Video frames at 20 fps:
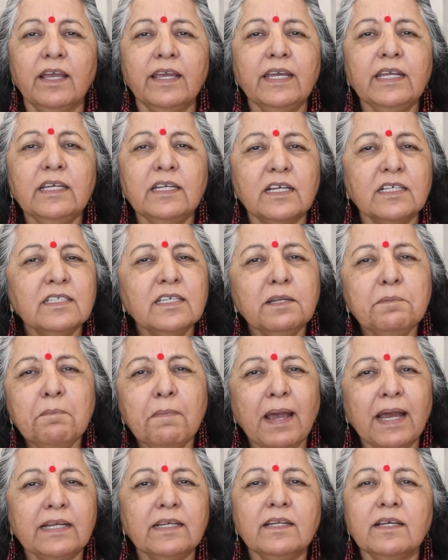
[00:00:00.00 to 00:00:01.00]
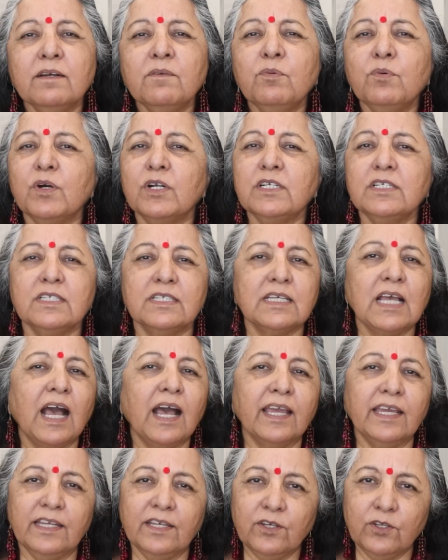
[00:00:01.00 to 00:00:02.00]
It doesn't matter what
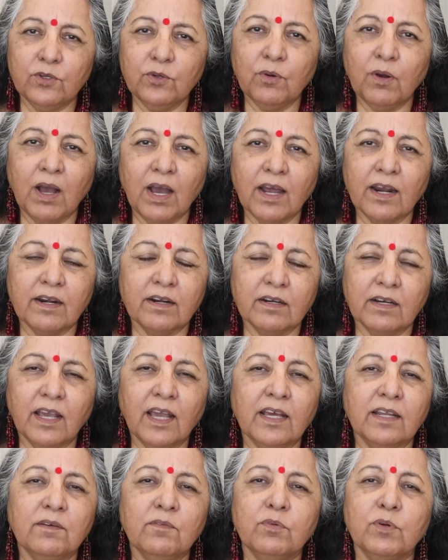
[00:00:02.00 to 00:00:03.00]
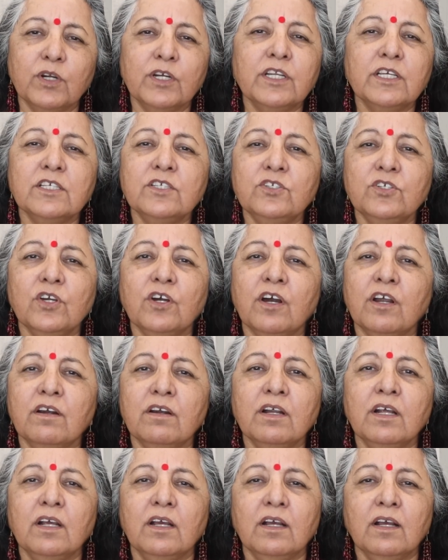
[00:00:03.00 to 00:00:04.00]
sign you are and what is
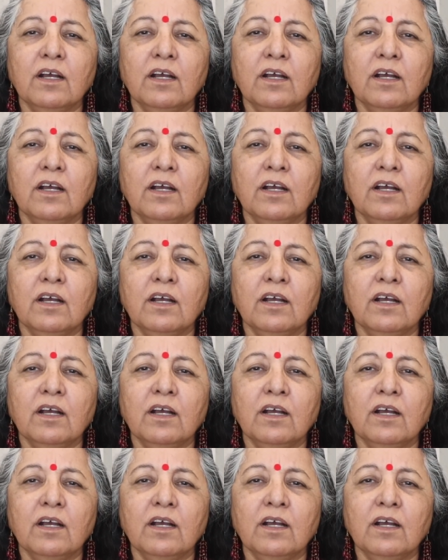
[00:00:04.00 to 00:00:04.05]
your